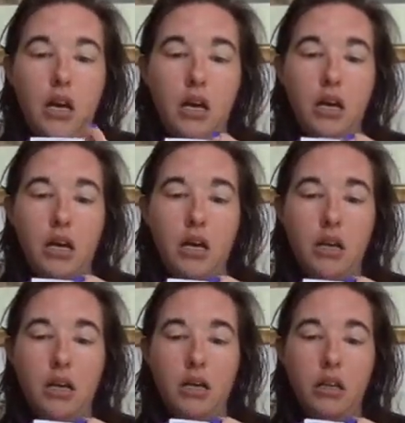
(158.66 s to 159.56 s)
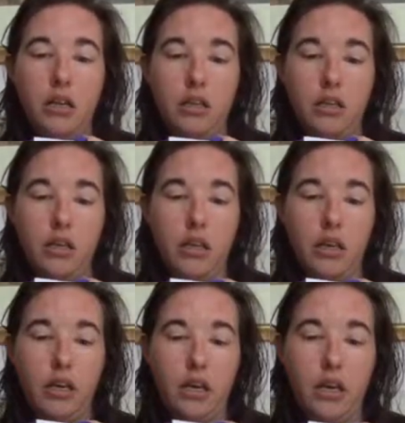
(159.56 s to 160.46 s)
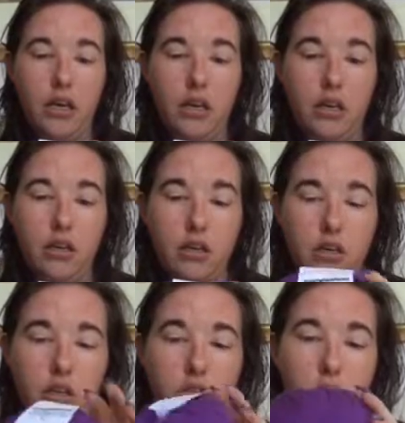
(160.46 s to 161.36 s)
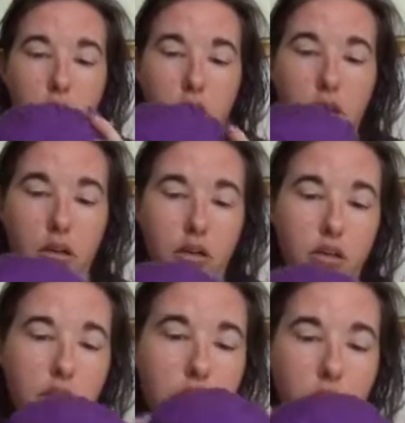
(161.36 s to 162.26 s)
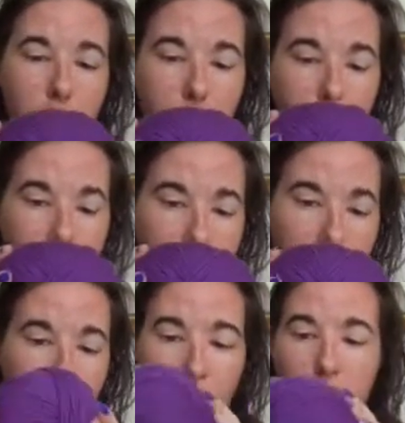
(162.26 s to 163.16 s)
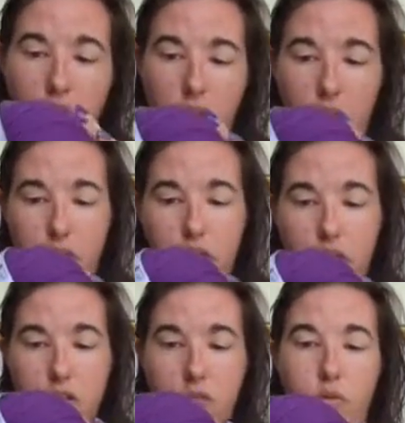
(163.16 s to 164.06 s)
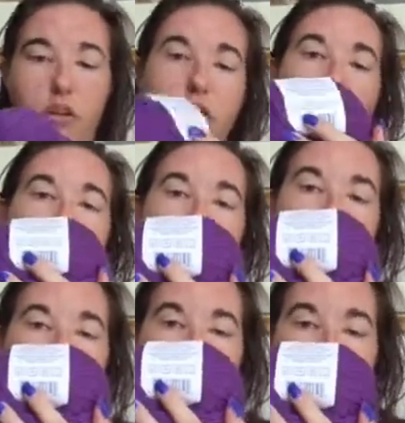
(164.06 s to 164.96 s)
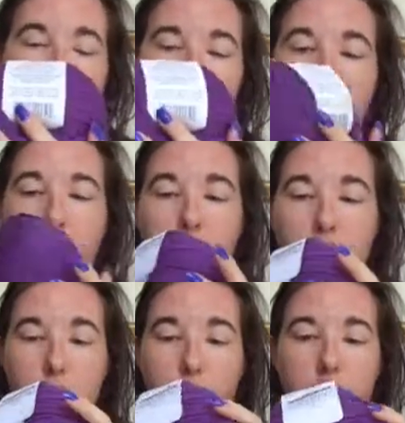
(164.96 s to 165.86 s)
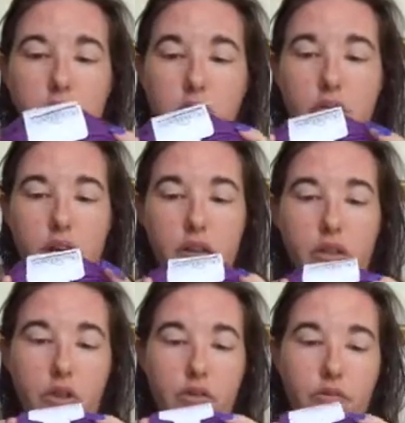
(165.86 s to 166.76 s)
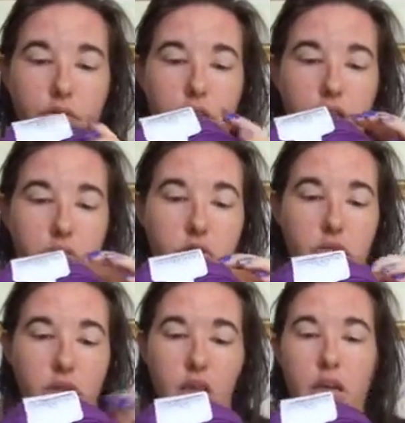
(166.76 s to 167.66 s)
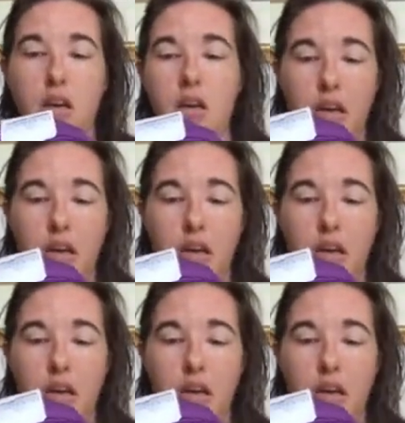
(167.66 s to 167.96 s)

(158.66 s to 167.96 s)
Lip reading: Yeah, gauge. Doesn't really have any care instructions. Well, it's got the little label things, but I don't read them generally.